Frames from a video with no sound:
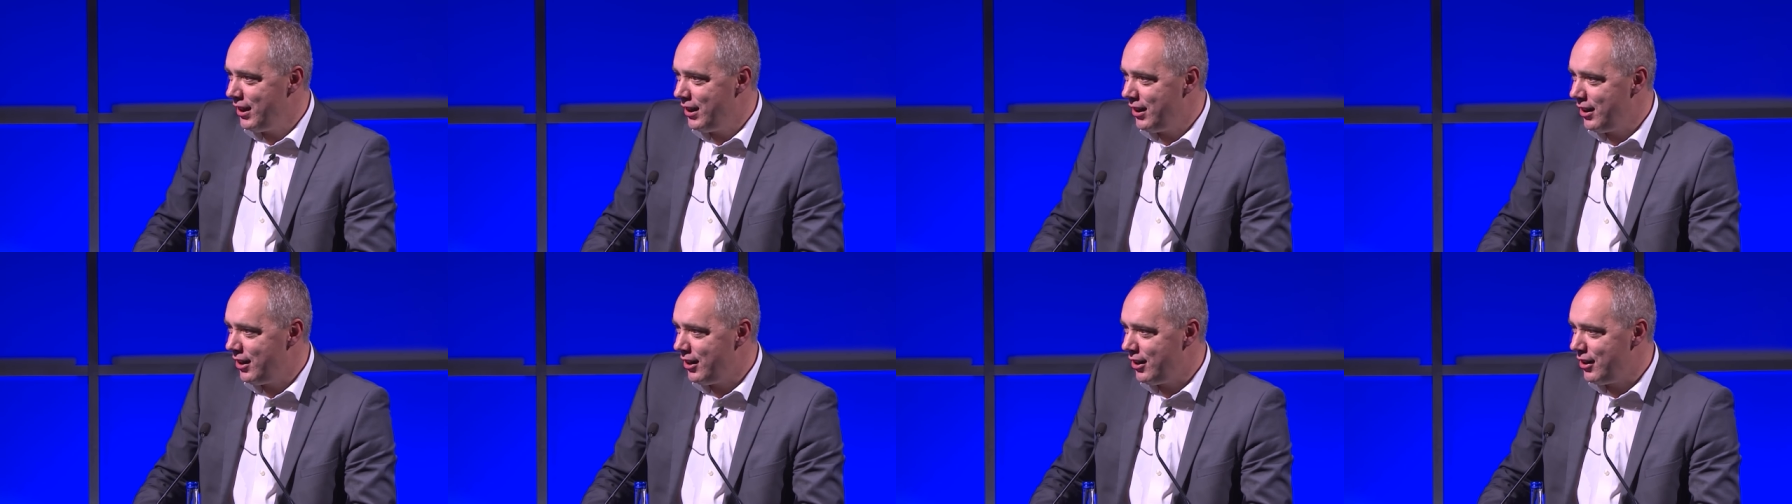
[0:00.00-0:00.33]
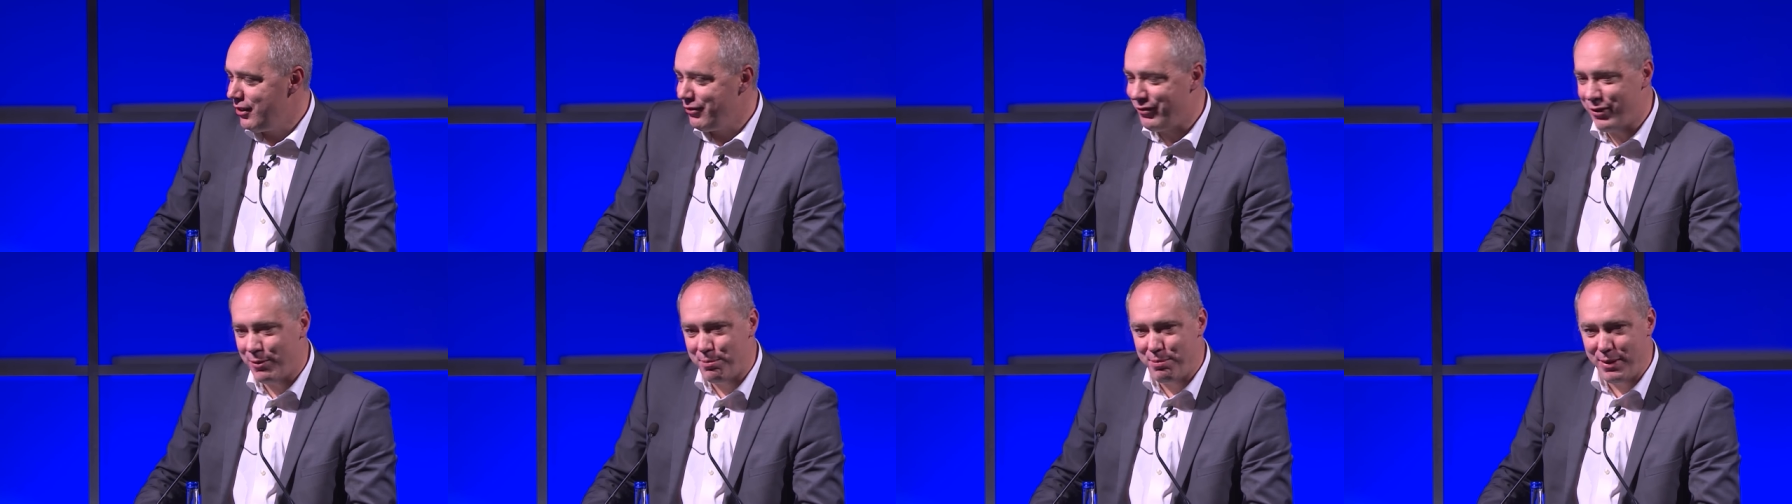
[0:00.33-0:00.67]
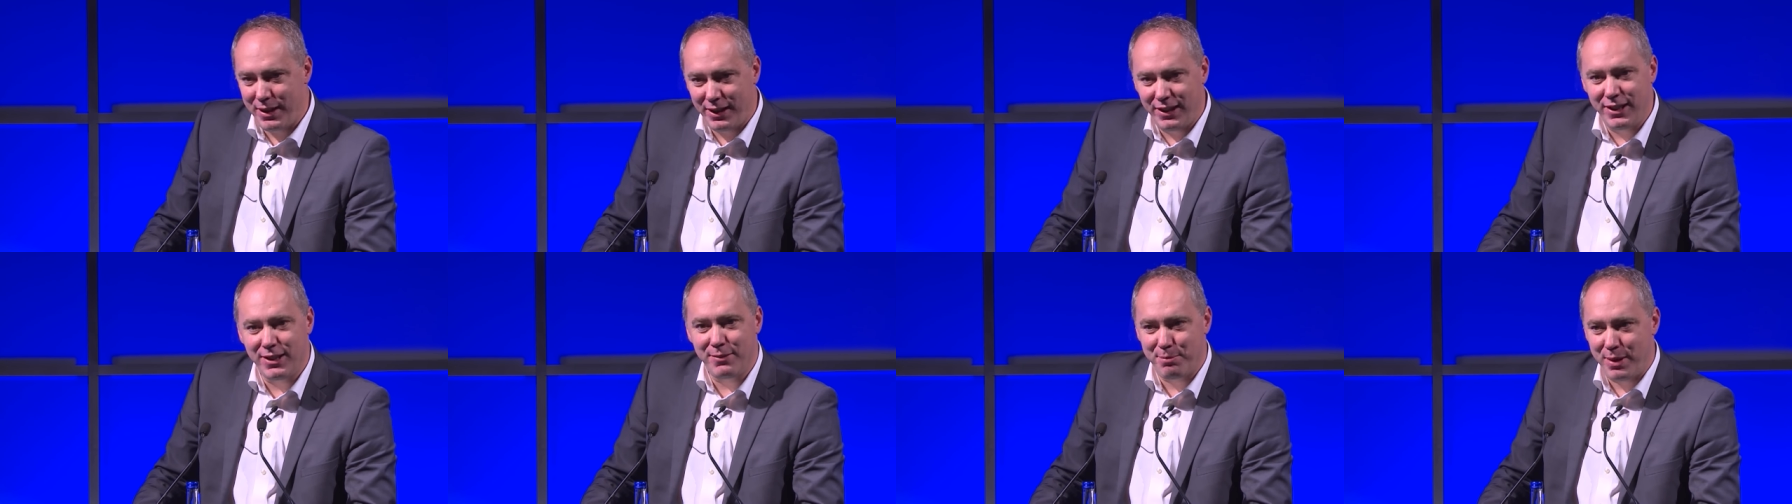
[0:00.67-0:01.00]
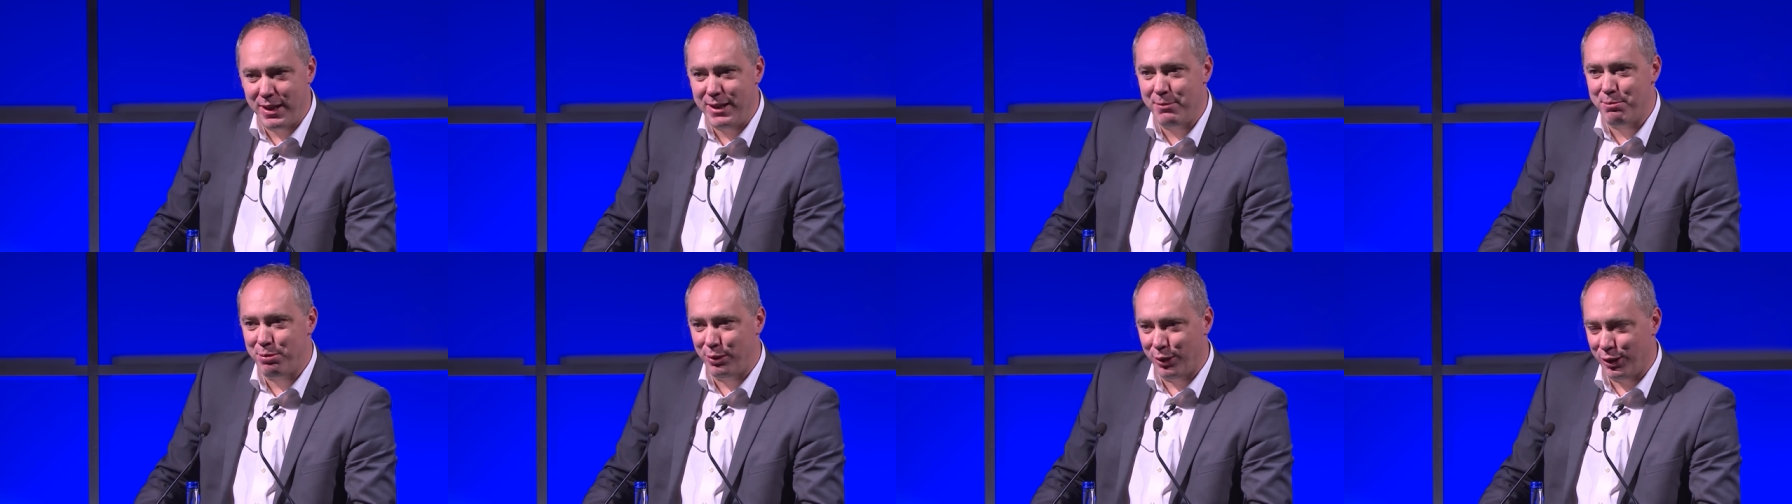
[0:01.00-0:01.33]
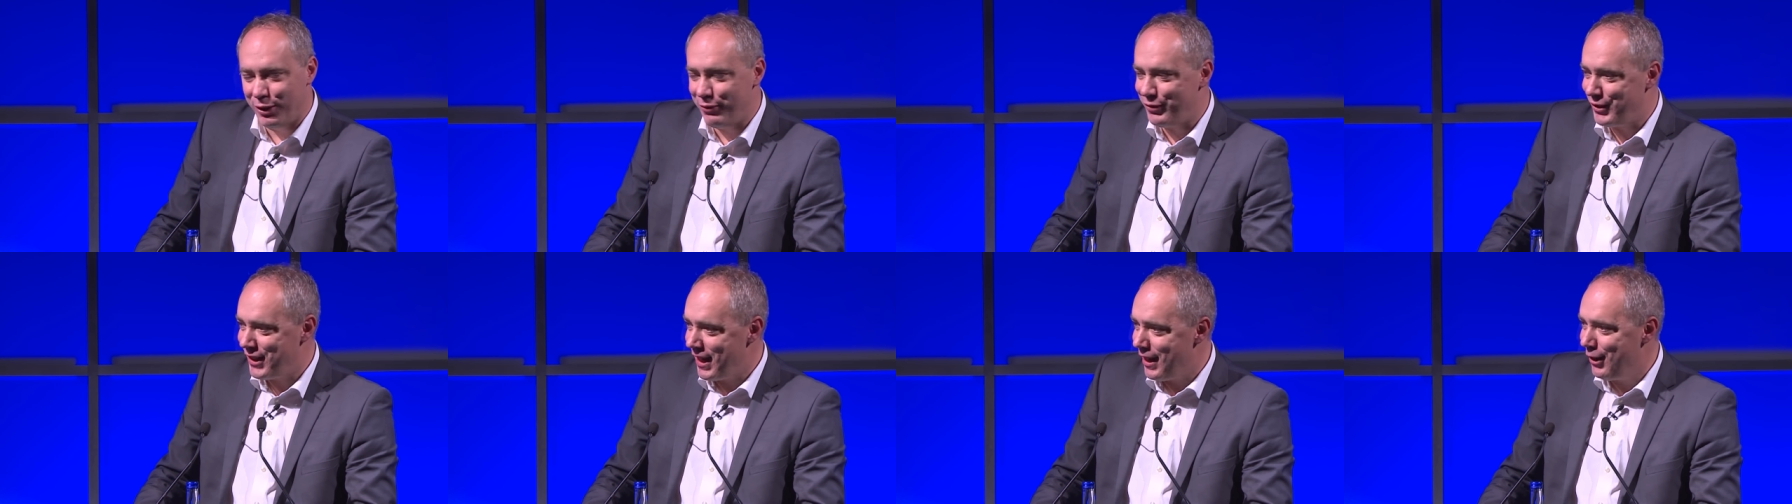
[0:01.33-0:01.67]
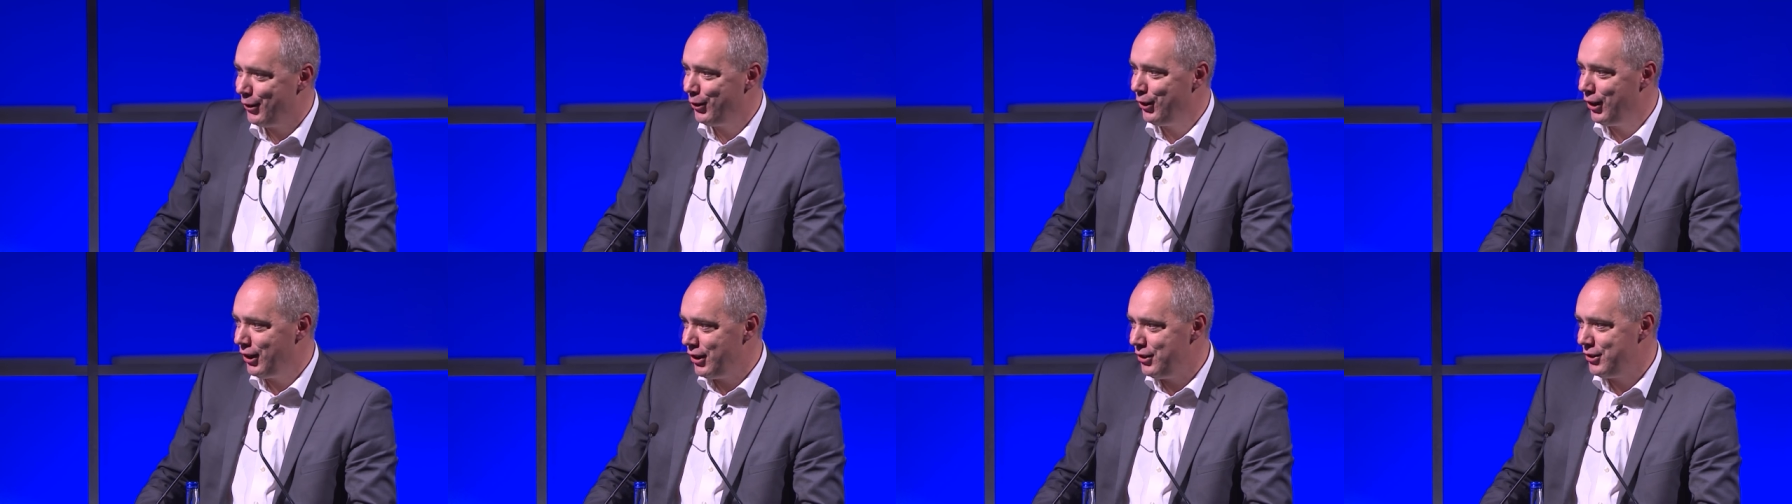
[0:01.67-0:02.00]
half a billion people have
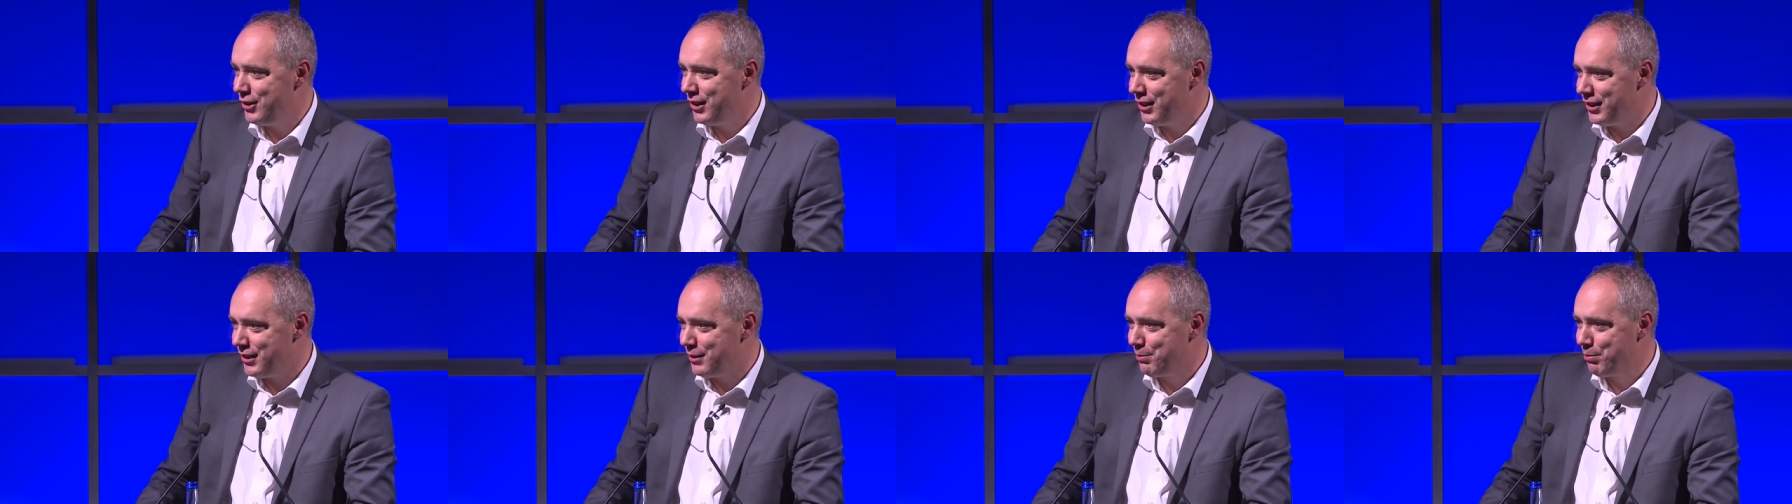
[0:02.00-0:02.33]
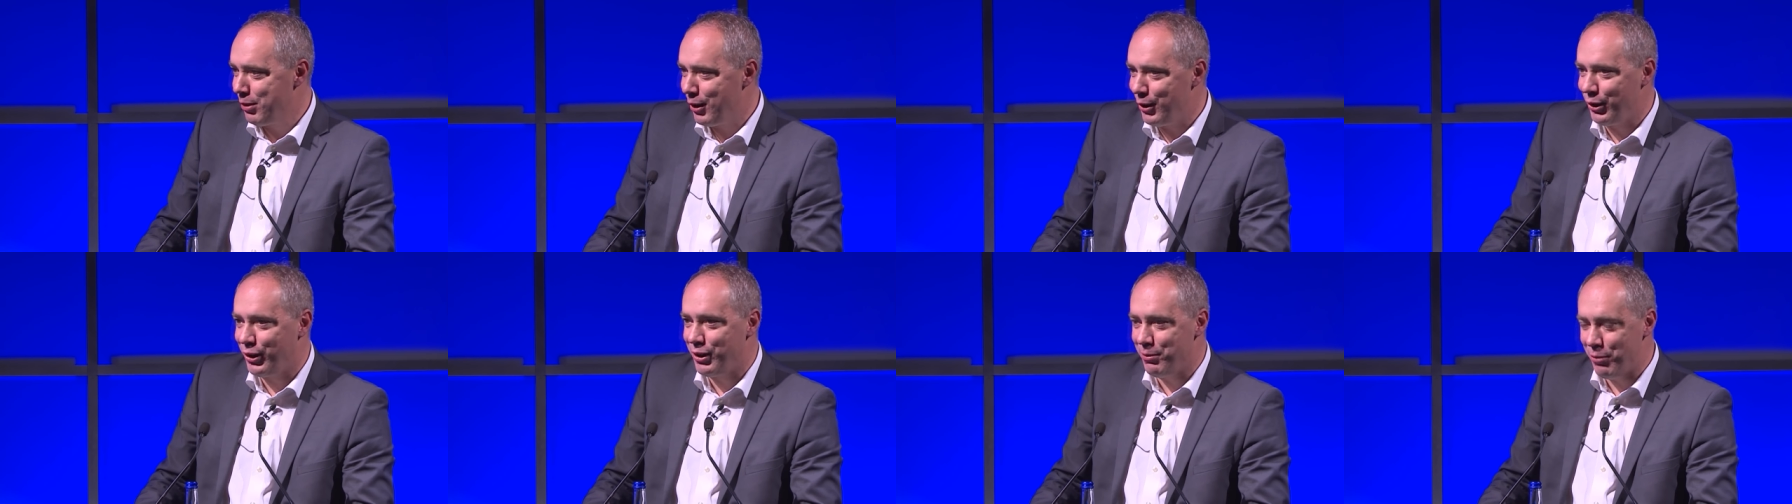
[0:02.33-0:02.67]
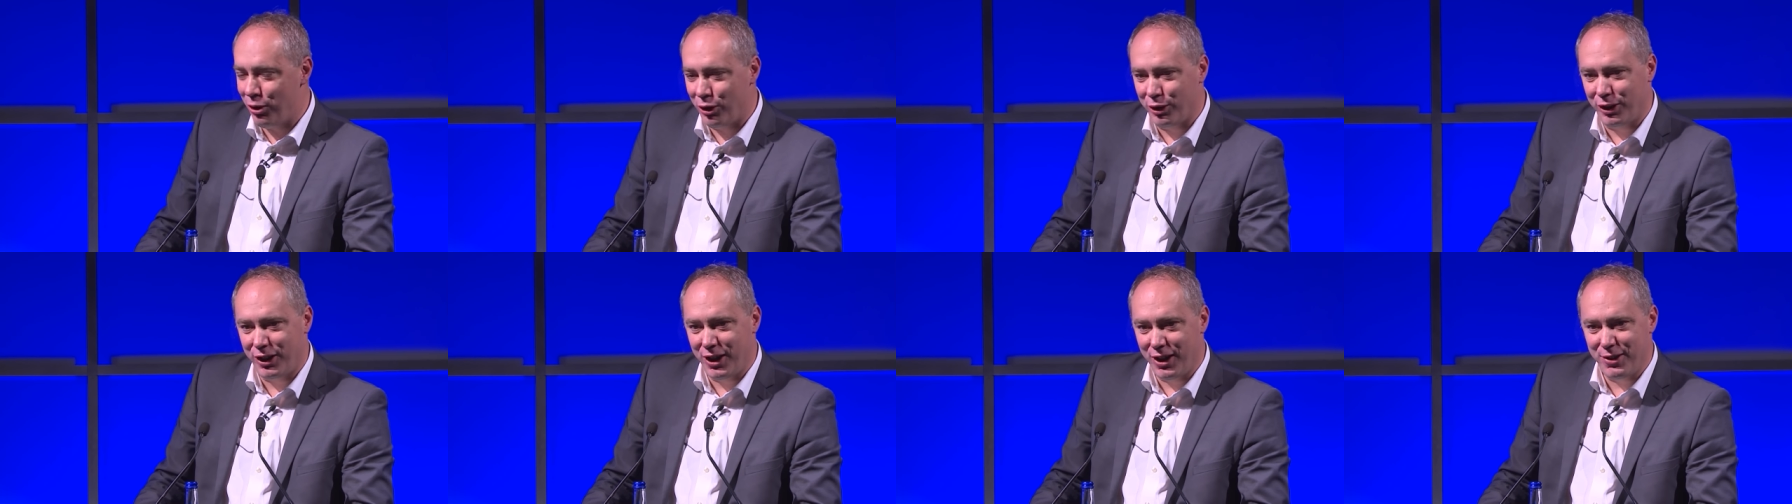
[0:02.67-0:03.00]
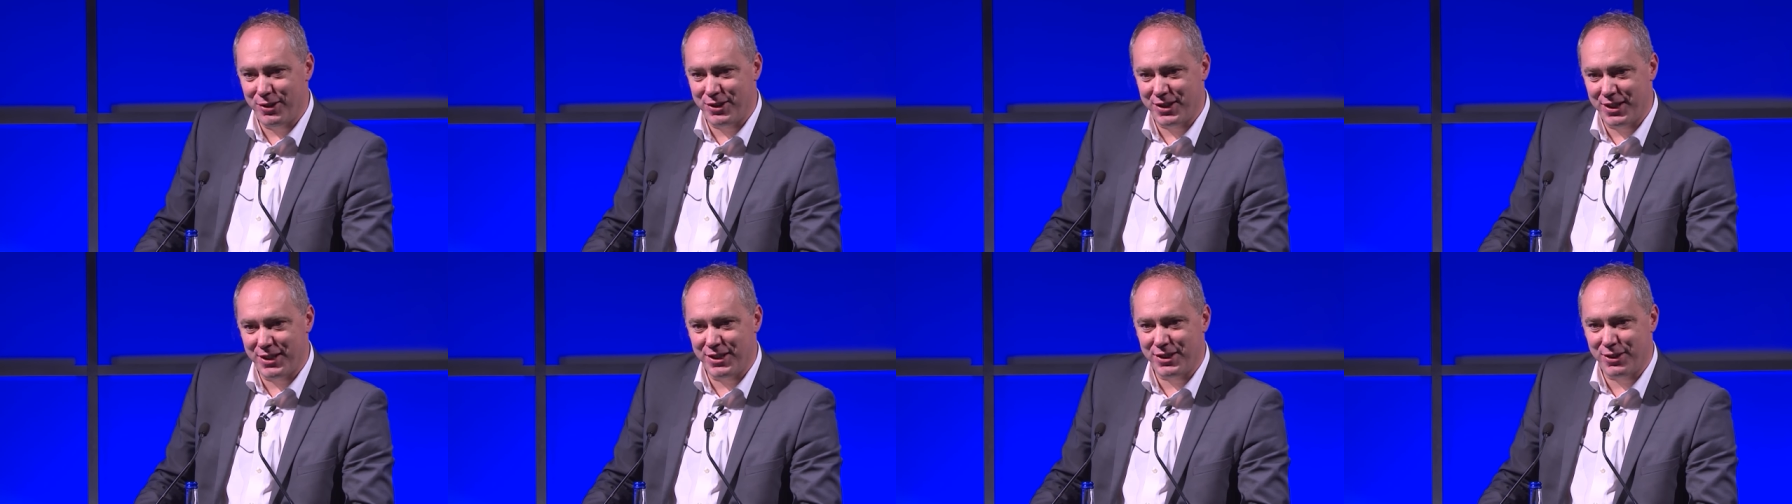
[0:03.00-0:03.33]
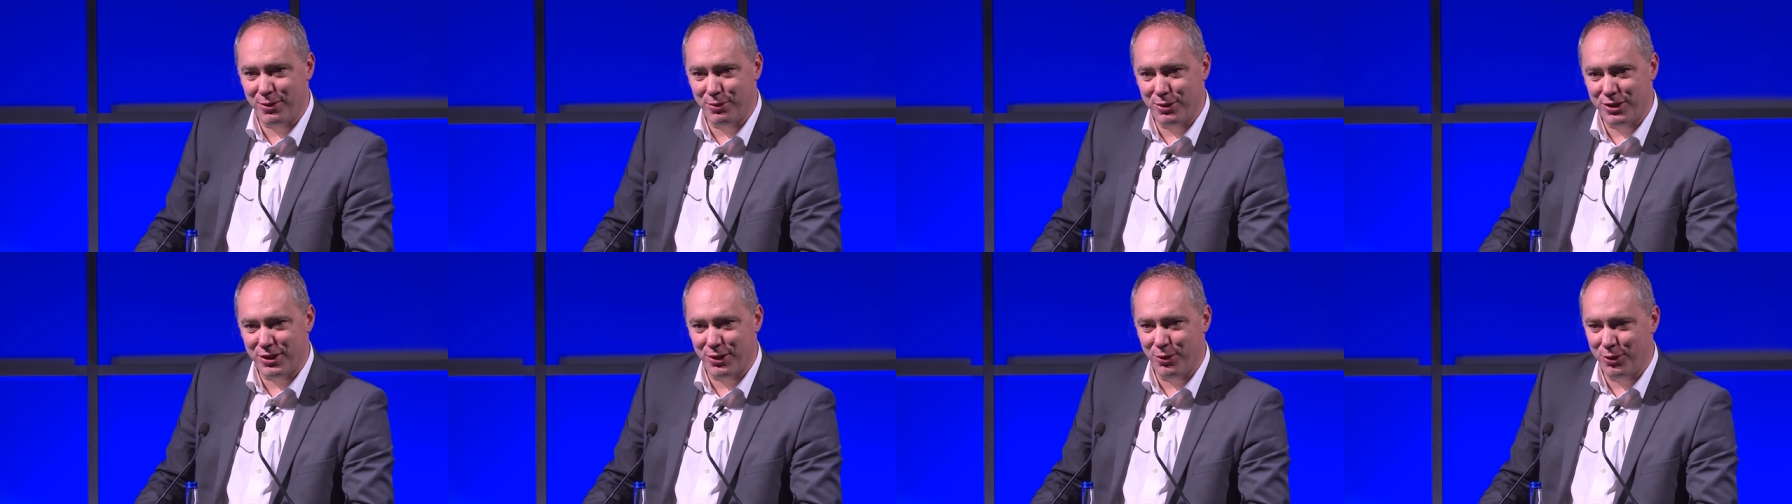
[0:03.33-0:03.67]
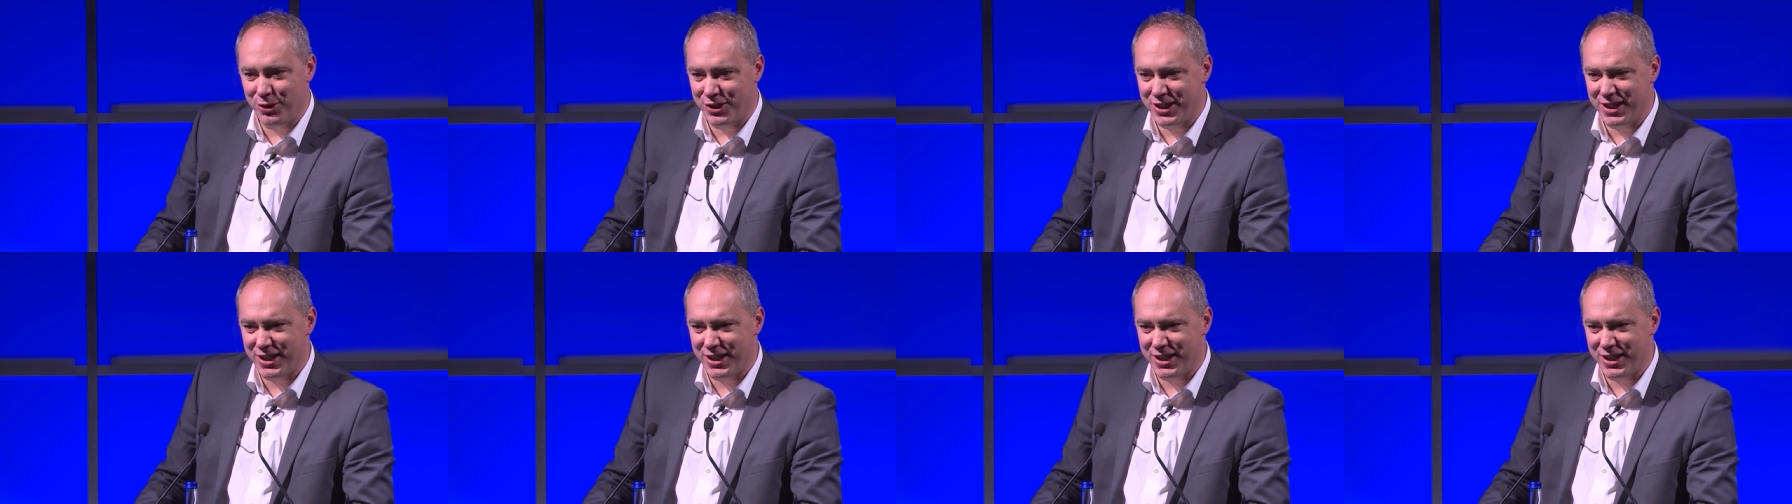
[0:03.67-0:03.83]
downloaded Pokemon Go since it was launched.